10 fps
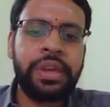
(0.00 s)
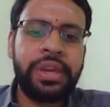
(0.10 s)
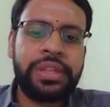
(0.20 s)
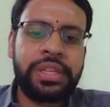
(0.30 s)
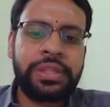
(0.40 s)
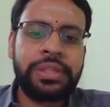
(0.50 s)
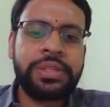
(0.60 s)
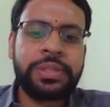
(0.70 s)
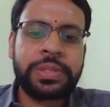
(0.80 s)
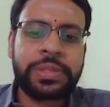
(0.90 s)
then
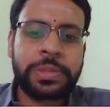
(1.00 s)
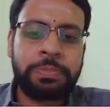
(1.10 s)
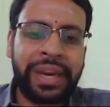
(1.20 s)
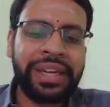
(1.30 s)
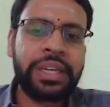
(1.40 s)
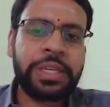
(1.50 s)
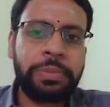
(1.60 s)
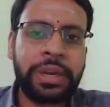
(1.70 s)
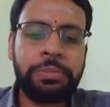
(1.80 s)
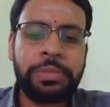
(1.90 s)

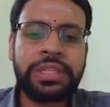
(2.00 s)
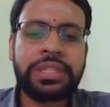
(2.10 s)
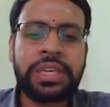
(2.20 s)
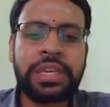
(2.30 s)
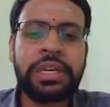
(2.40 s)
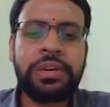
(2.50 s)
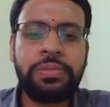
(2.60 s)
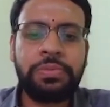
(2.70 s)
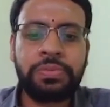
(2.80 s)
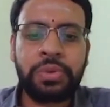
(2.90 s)
SPECT means single
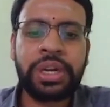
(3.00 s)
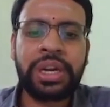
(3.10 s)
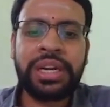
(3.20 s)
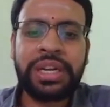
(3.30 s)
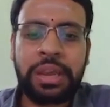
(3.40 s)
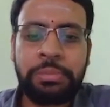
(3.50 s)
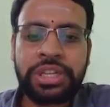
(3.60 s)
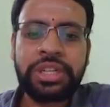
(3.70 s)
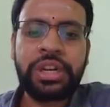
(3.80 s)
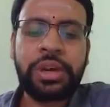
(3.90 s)
photon
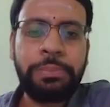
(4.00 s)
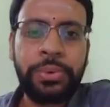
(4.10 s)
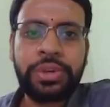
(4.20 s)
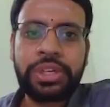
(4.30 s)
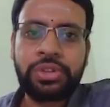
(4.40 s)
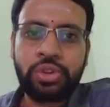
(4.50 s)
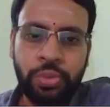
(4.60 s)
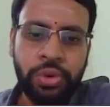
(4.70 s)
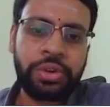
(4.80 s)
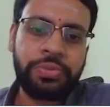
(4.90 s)
emission computed
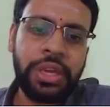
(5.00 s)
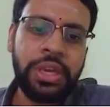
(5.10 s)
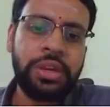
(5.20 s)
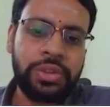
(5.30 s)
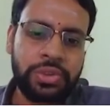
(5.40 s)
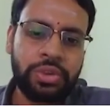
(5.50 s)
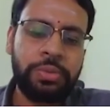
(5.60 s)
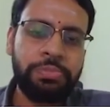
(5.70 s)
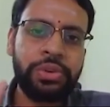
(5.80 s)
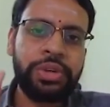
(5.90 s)
tomography. So
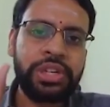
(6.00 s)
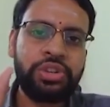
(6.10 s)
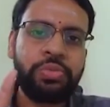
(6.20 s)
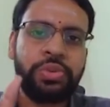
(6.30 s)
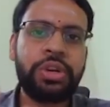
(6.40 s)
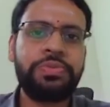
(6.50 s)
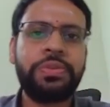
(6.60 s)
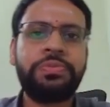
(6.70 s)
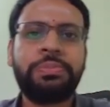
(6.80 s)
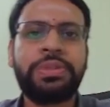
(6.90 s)
computed tomography,
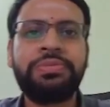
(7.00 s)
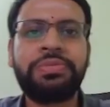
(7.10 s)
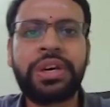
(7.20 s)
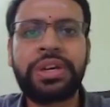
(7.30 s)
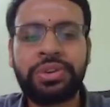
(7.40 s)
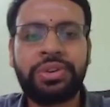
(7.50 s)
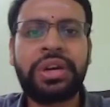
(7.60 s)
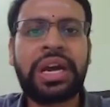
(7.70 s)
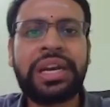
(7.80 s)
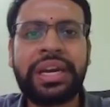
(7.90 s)
from the word you could
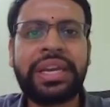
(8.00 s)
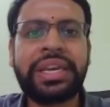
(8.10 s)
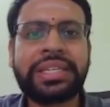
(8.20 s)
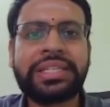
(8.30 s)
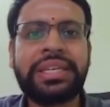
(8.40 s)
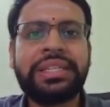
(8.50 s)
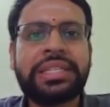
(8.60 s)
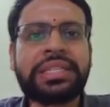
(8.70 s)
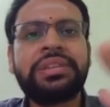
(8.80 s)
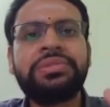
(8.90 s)
already guess that
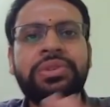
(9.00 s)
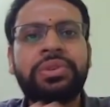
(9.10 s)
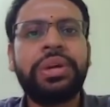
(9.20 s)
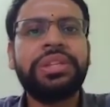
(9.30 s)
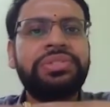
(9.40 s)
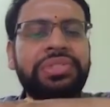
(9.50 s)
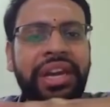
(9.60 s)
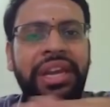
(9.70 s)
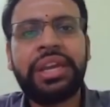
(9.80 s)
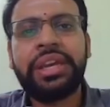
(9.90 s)
this gives you a
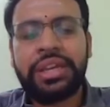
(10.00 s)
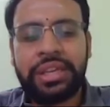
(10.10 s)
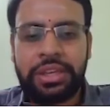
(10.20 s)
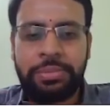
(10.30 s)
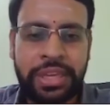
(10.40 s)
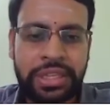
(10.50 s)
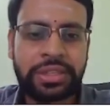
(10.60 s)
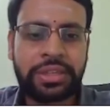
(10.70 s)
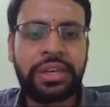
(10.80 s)
3D image.